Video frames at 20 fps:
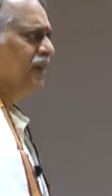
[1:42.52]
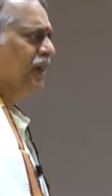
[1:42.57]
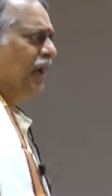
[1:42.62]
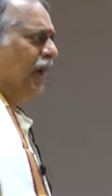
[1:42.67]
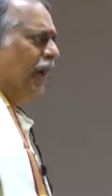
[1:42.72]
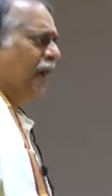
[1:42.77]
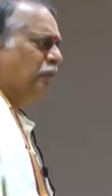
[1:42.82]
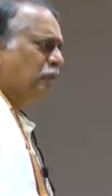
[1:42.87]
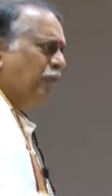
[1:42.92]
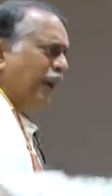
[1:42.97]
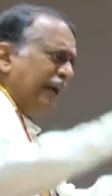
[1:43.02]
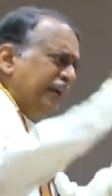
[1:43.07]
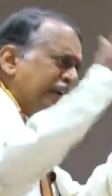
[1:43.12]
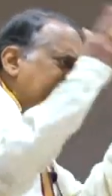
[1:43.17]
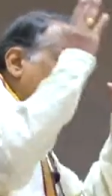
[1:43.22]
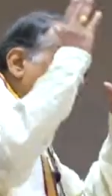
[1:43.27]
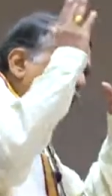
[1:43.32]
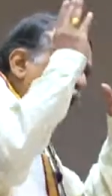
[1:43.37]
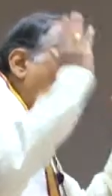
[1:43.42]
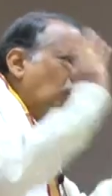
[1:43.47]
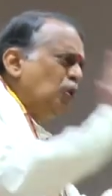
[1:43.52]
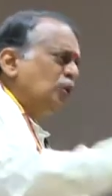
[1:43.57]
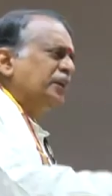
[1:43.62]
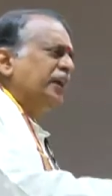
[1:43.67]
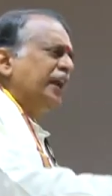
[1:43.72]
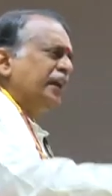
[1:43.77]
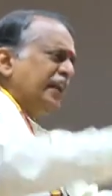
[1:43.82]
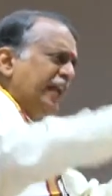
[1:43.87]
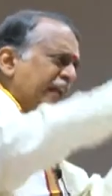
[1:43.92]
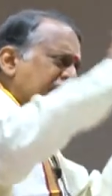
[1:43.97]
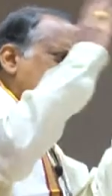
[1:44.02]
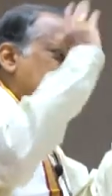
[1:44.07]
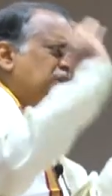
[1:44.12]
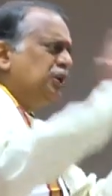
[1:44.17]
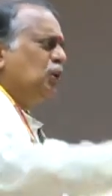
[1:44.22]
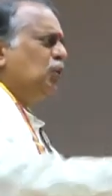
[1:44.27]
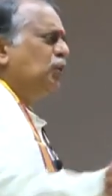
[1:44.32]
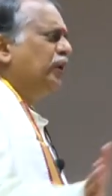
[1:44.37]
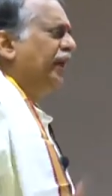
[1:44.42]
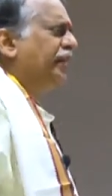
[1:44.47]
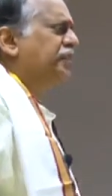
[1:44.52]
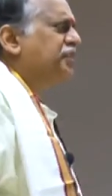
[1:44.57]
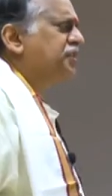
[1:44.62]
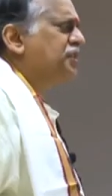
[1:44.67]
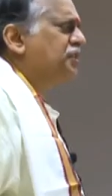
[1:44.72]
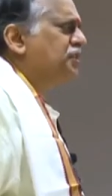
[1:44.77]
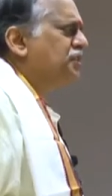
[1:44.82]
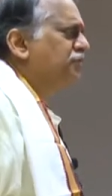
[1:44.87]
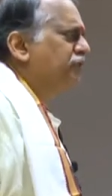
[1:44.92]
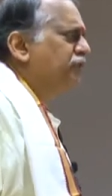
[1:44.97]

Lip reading: And mind alone can execute actions.